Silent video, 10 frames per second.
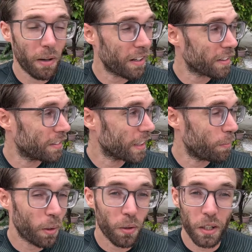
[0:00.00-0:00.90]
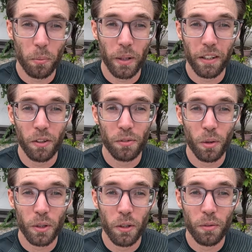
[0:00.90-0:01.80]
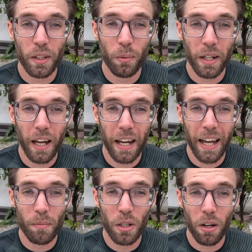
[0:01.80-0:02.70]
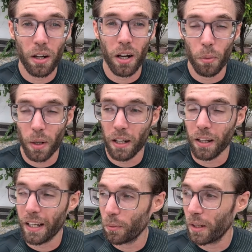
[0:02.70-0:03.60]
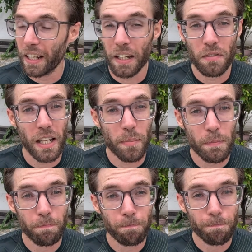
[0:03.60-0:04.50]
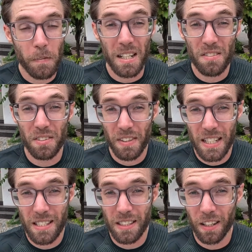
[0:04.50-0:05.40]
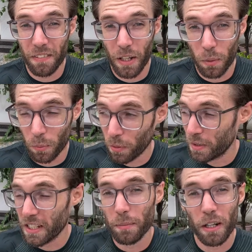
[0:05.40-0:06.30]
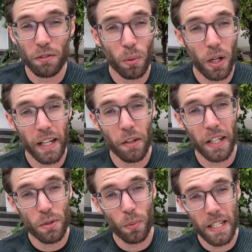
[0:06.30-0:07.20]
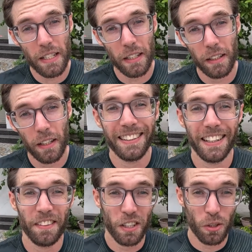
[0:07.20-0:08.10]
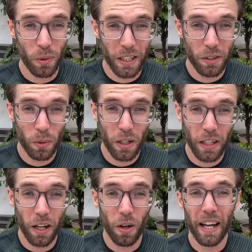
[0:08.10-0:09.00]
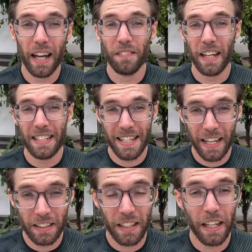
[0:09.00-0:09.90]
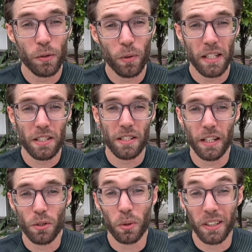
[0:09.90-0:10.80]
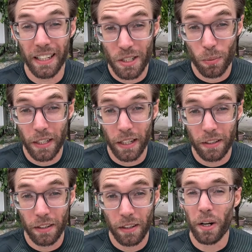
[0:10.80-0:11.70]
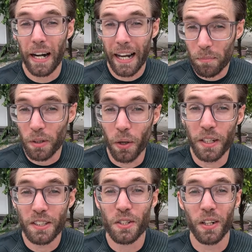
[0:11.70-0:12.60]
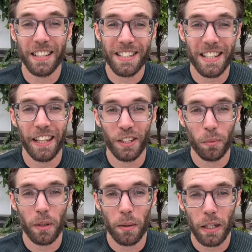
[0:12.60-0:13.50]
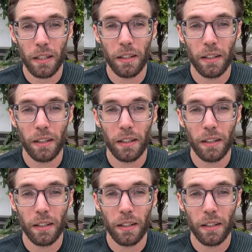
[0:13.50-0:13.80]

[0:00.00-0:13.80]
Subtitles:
at marathon tempo a little bit going forward, hopefully when I am not unwell and when I have slept. As for the fast stuff, I will probably take them out for a workout next week. And then if they do well in the workout, I have a 10K race scheduled next weekend where I am going to try and set a new PB.